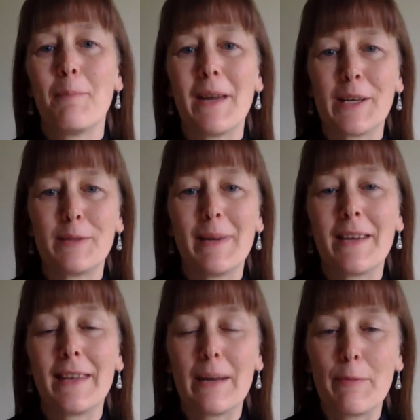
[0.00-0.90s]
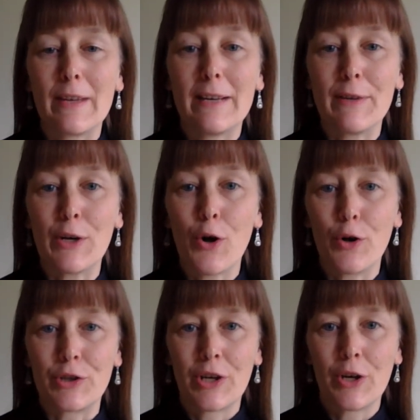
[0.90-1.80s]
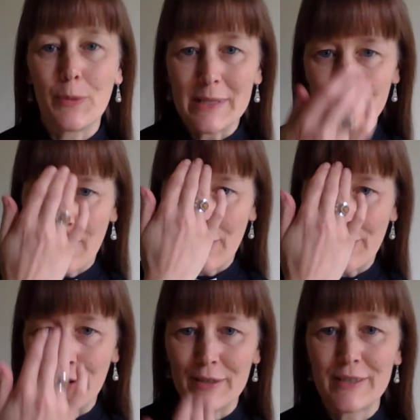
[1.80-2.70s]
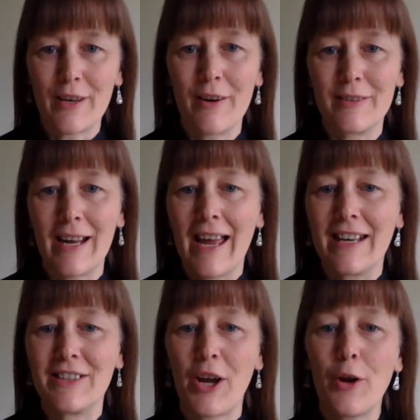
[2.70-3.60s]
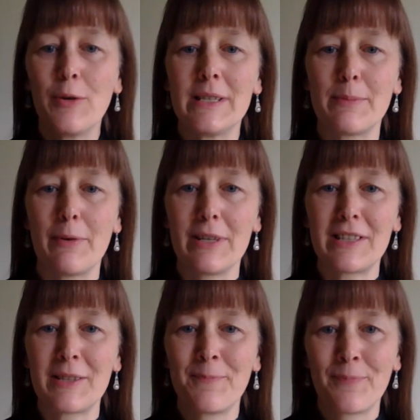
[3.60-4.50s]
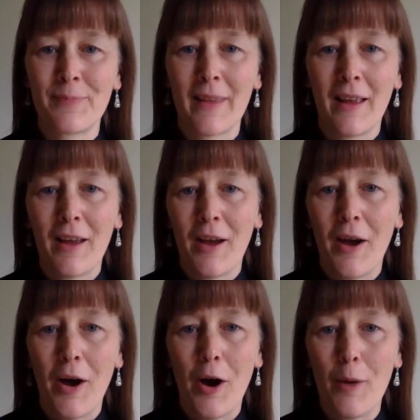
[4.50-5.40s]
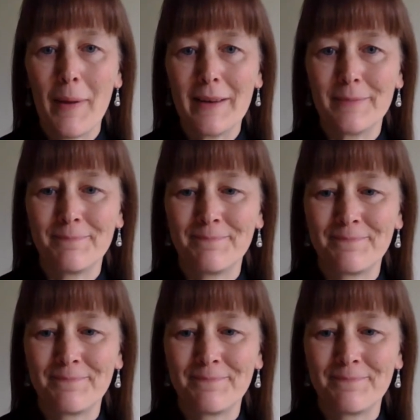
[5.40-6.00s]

May I speak in the name of the living God, who is Father, Son, and Holy Spirit. Amen.